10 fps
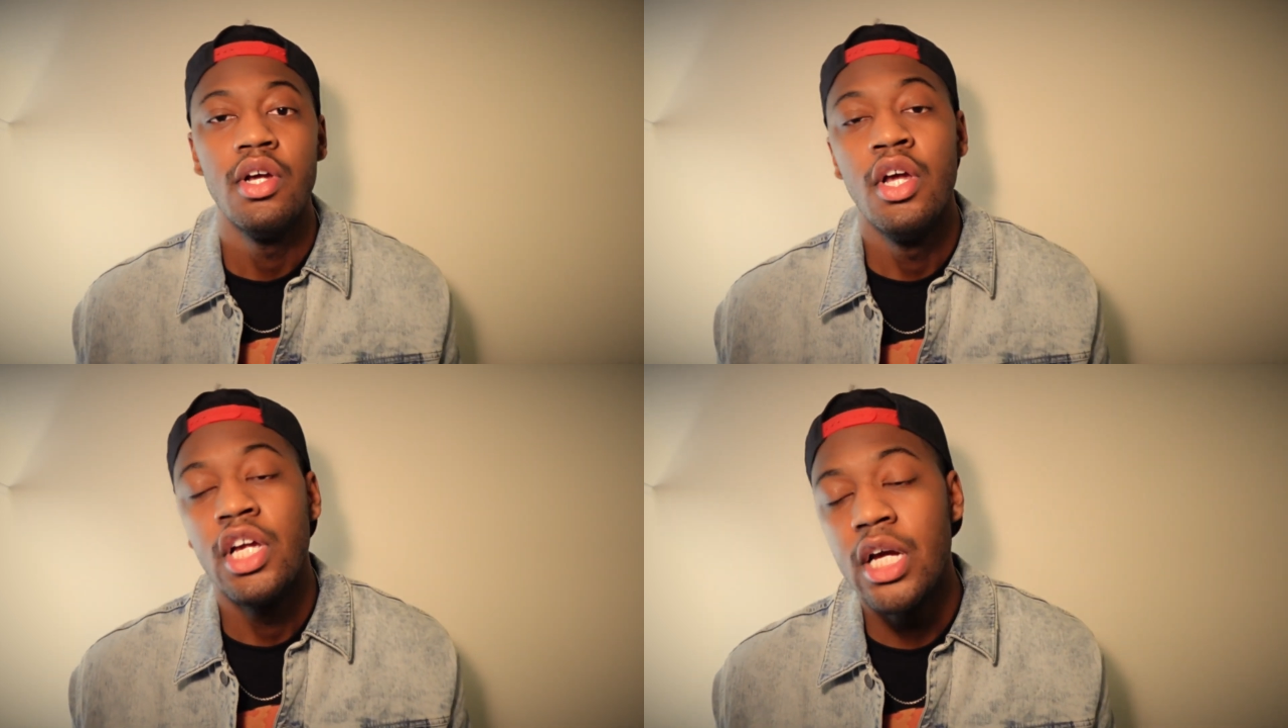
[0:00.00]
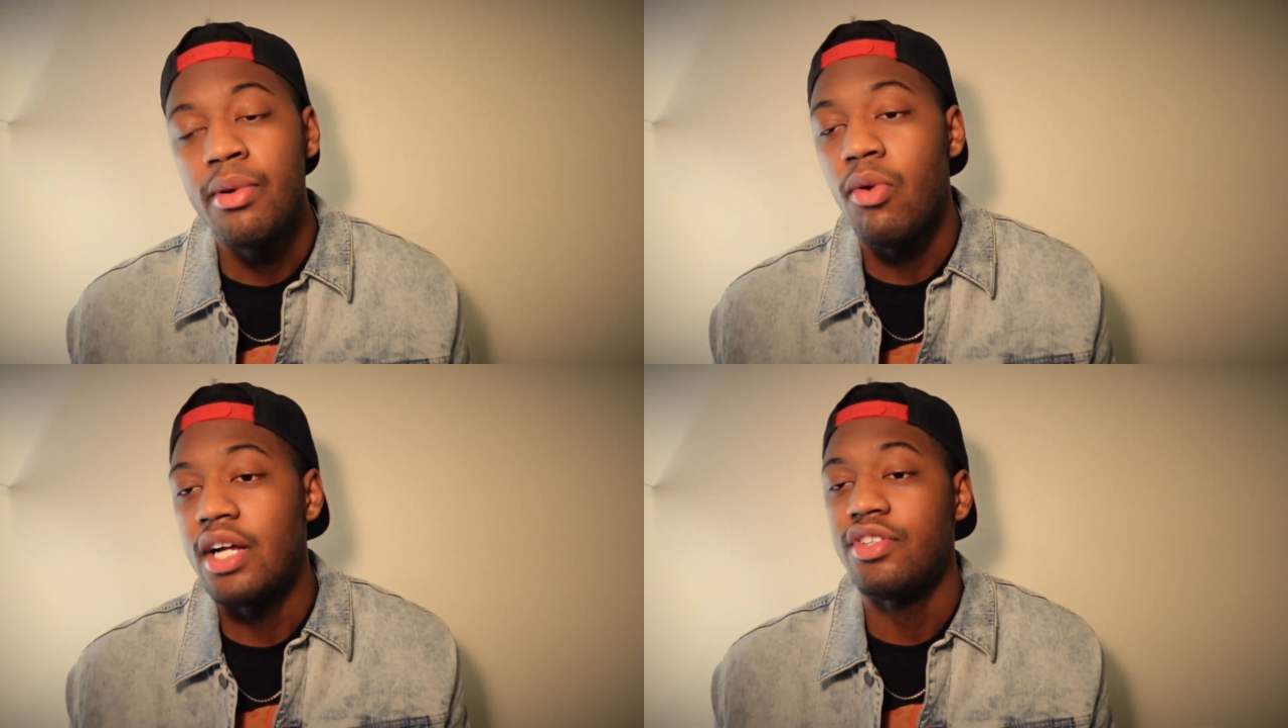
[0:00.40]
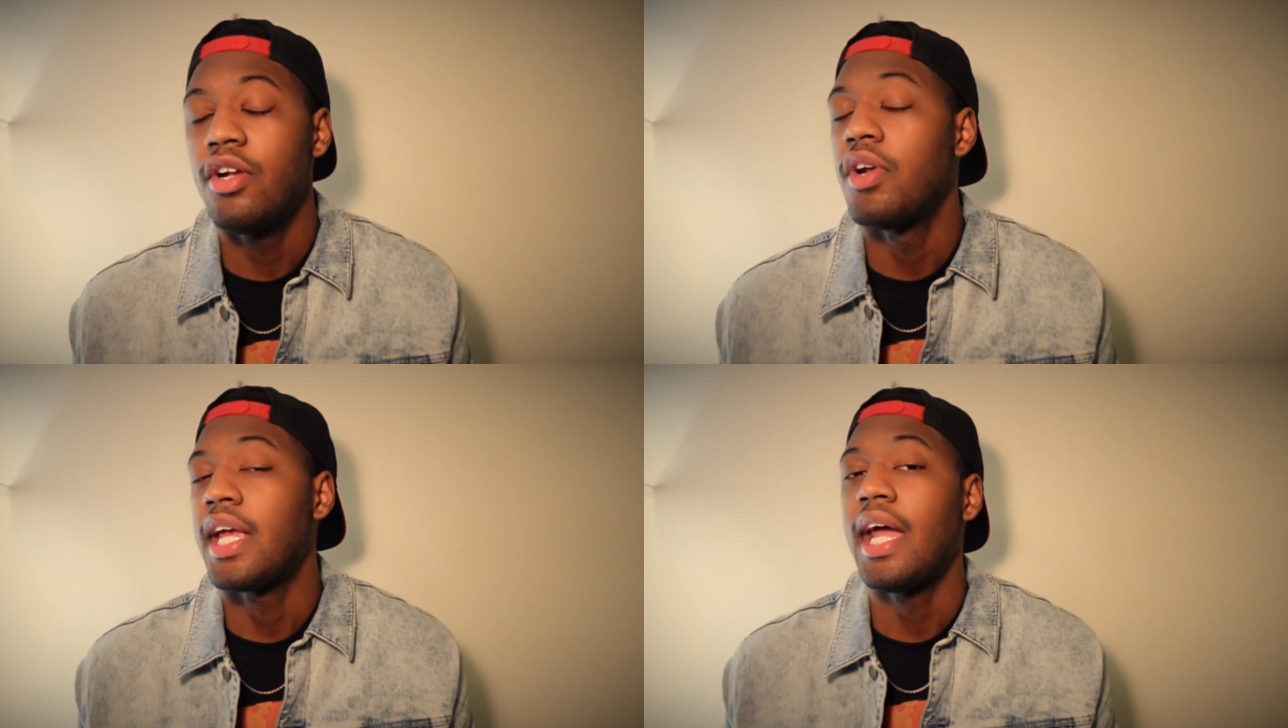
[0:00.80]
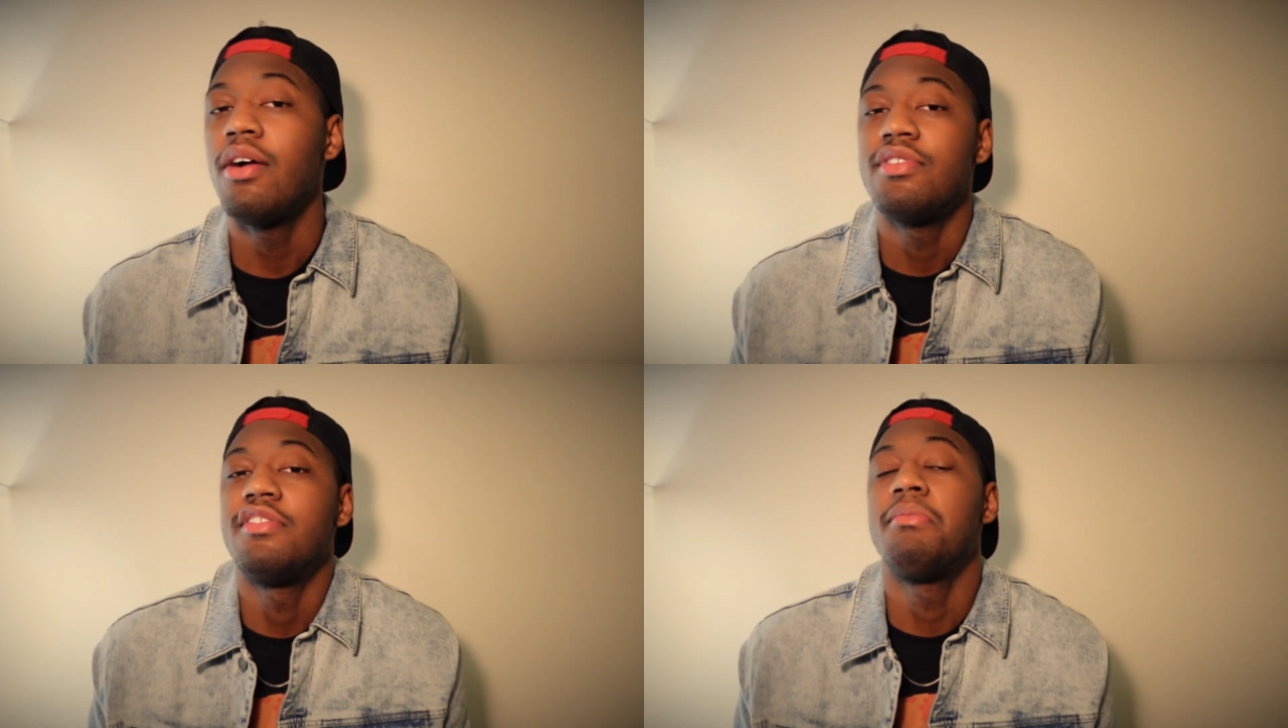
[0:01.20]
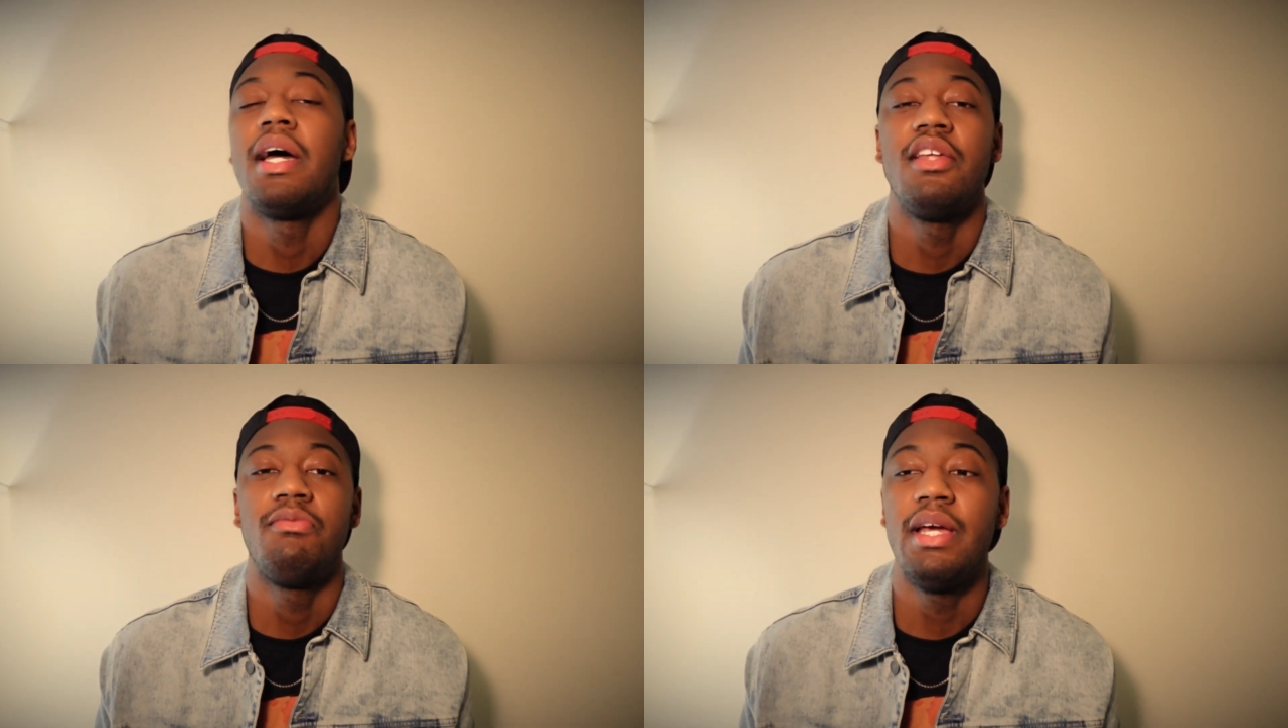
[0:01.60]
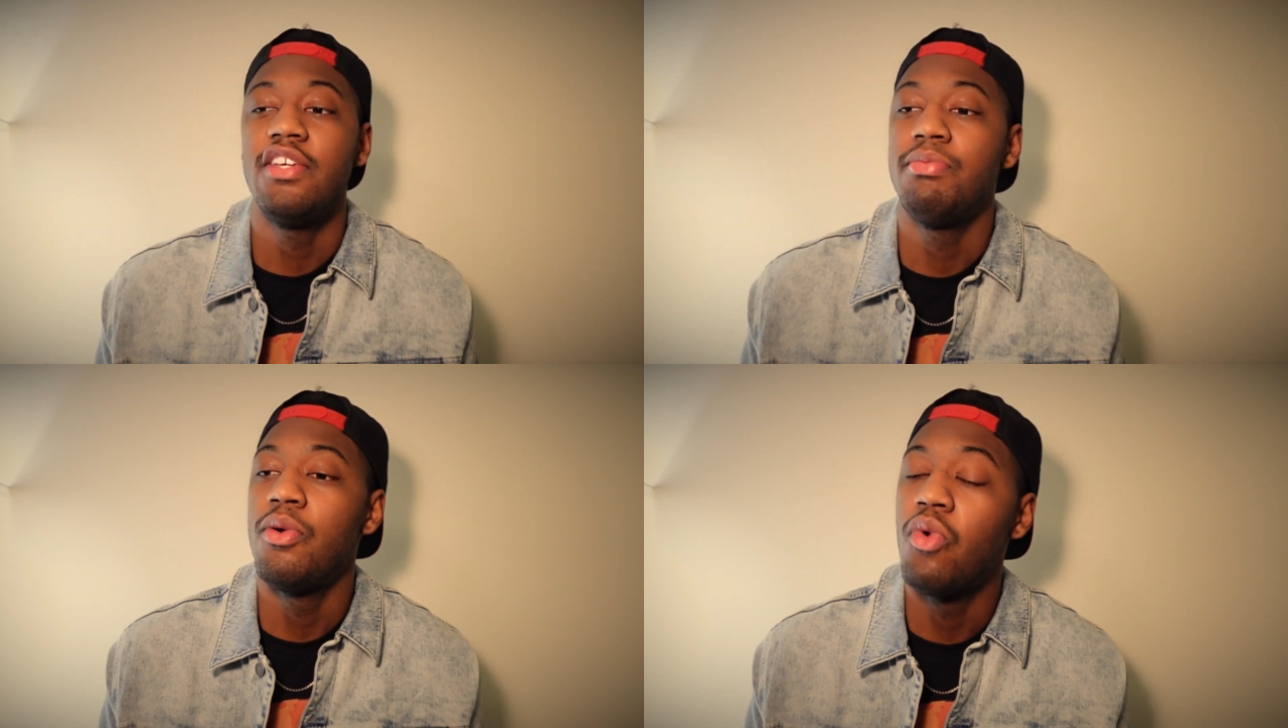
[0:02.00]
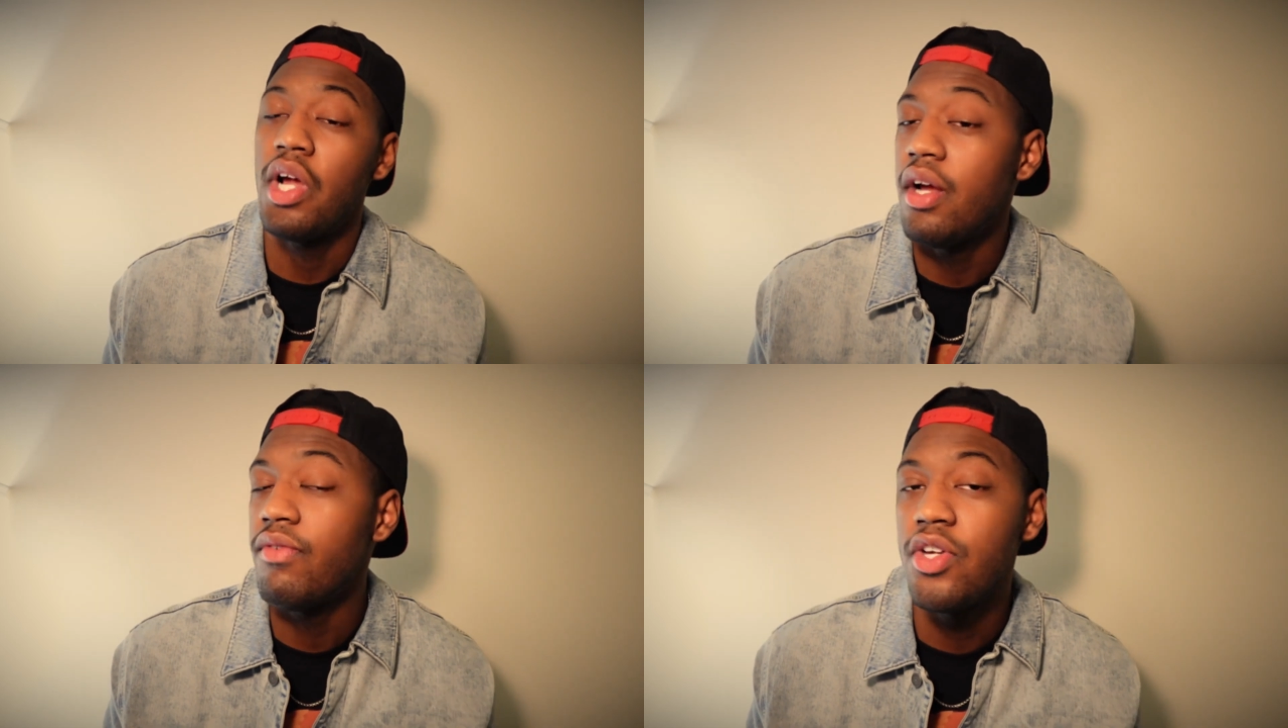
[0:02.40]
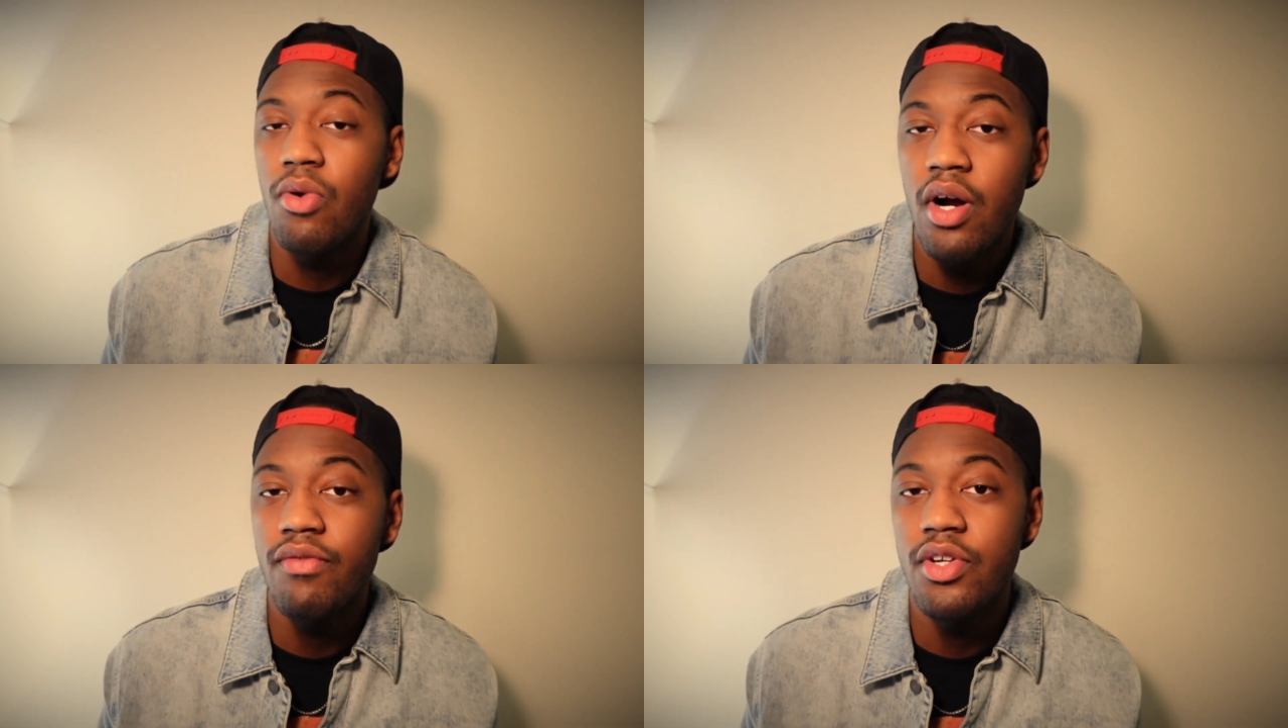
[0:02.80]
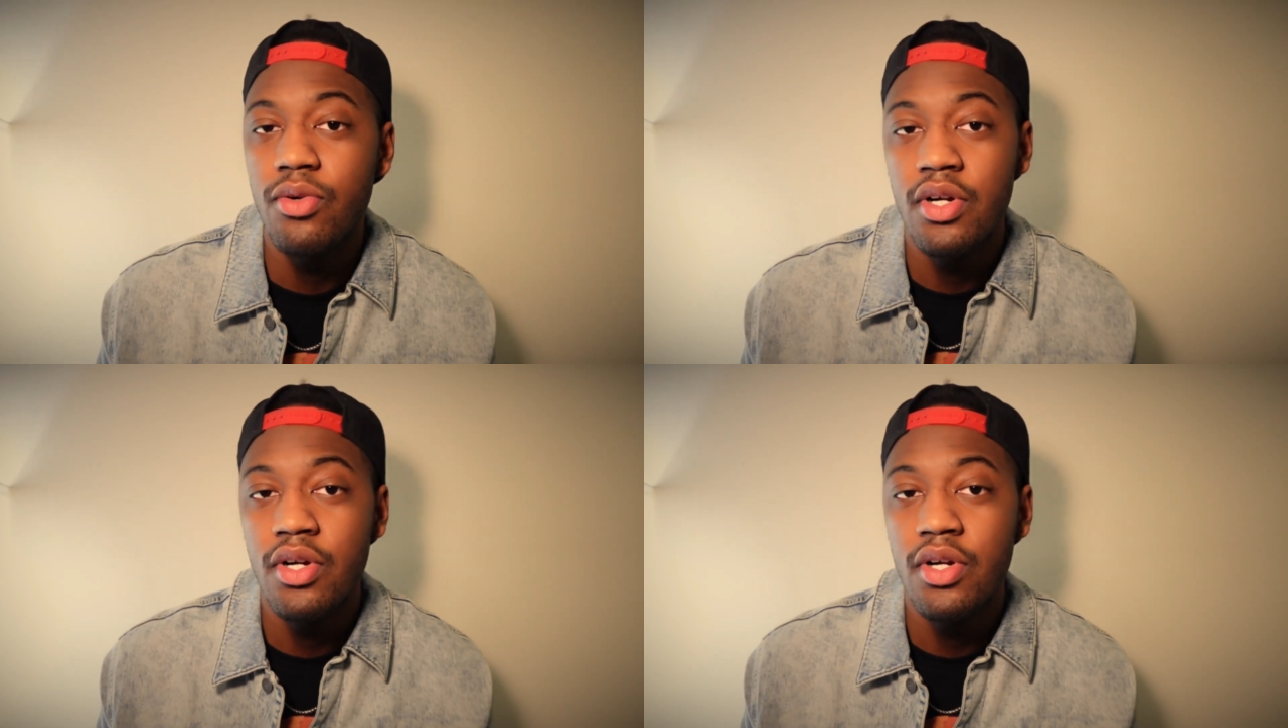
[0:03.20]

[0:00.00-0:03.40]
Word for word: You could be watching it on a couch in somebody's basement, wherever you are, viewer.